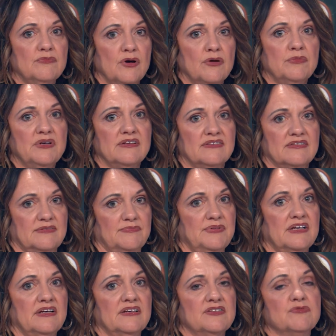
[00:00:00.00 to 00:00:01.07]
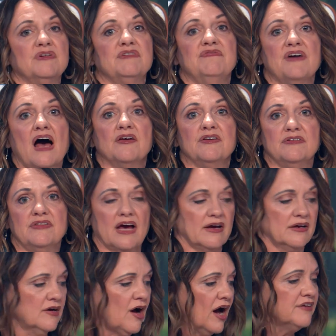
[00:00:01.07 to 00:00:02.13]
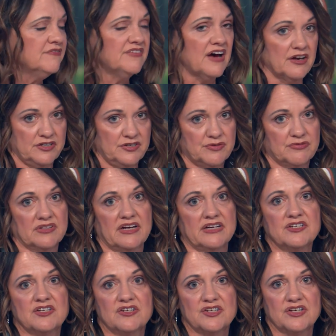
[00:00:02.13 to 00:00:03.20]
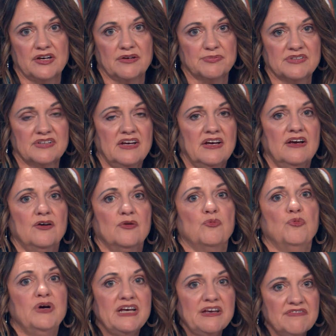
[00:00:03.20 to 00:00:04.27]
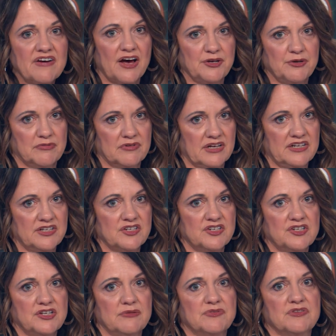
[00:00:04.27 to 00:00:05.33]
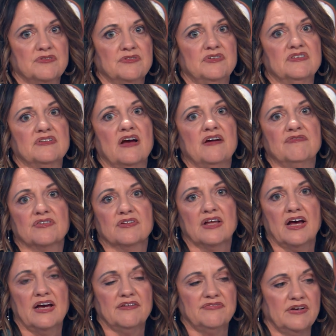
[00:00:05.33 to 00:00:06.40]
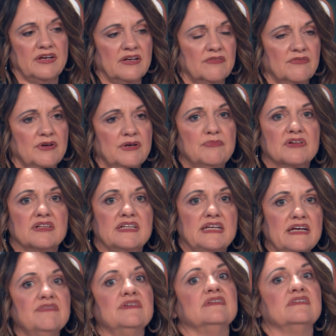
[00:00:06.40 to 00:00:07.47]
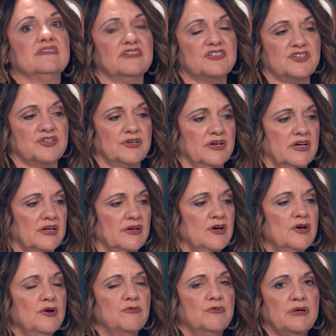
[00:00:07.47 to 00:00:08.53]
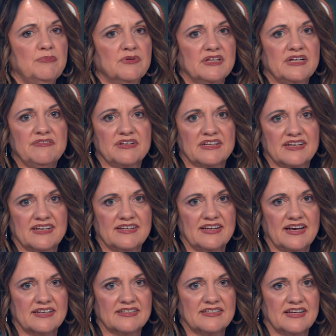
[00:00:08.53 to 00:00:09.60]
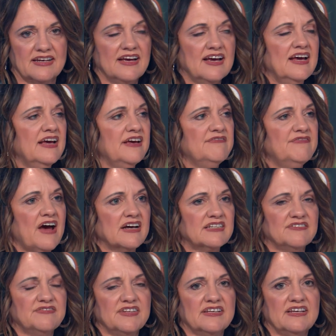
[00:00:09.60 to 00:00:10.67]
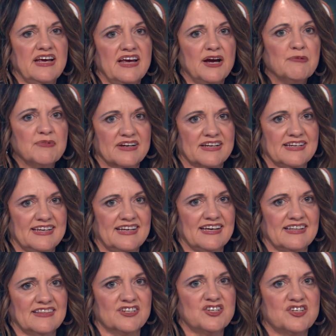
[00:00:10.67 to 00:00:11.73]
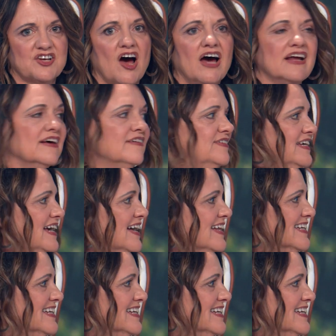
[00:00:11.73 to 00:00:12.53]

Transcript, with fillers: moments because we value that. God values relationships. We value relationships through Designed for Life, and we believe in sisterhood. We believe in connecting. Yeah. In fact, if the camera can get the shot of the